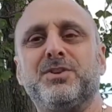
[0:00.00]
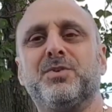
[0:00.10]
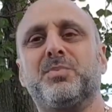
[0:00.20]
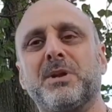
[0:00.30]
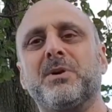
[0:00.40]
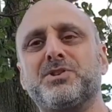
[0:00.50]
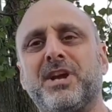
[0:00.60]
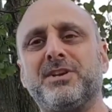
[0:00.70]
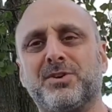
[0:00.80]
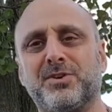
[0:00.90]
you pretty much
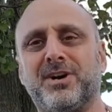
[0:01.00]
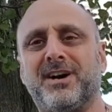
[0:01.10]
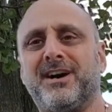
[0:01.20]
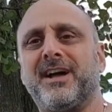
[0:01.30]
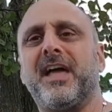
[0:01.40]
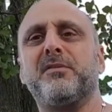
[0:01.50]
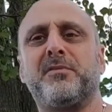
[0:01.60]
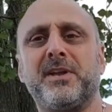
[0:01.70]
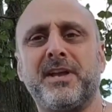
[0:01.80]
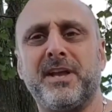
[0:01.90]
get your uh,
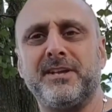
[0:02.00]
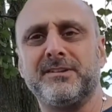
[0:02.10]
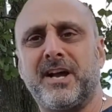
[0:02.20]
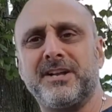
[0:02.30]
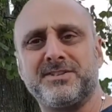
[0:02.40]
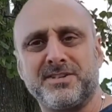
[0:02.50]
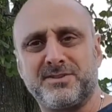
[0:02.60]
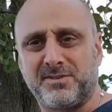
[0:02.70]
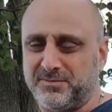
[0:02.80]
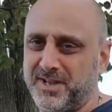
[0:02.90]
FAA
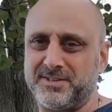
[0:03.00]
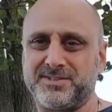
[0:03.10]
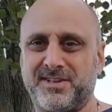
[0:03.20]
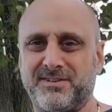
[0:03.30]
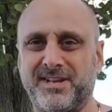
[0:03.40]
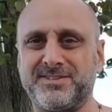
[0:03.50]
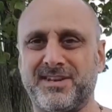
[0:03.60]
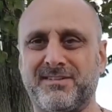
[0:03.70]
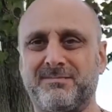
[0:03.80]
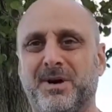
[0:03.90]
license to fly the
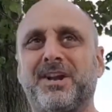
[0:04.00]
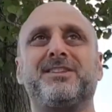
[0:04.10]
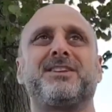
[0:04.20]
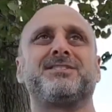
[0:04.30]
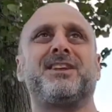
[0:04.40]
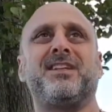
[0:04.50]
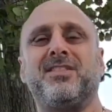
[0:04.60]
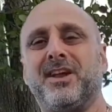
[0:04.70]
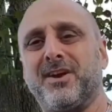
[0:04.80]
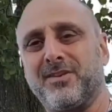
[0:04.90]
787. But it doesn't
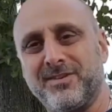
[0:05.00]
end there.